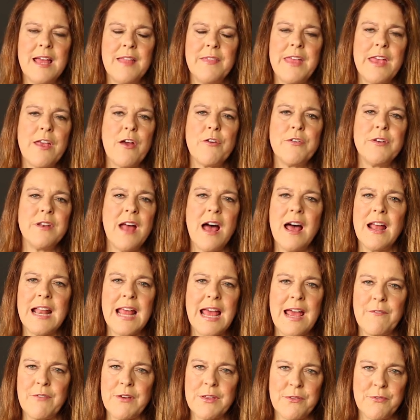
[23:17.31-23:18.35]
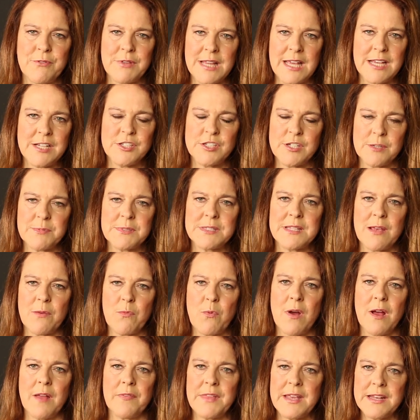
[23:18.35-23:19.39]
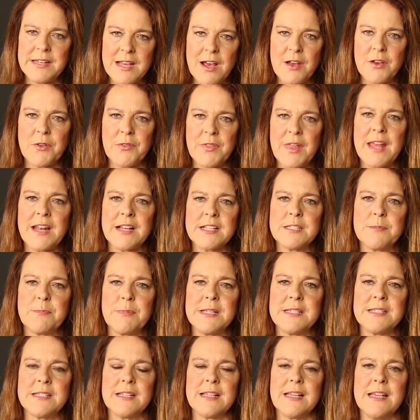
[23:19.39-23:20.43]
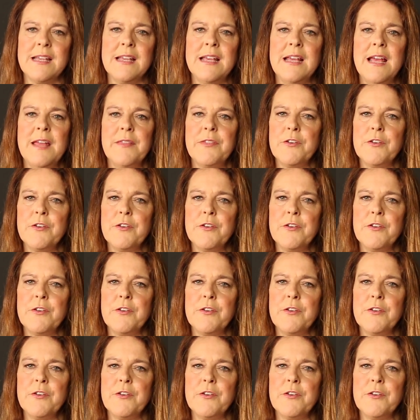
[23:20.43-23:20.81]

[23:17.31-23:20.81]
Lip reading: they are not having the relationships they want. They tell you that explicitly.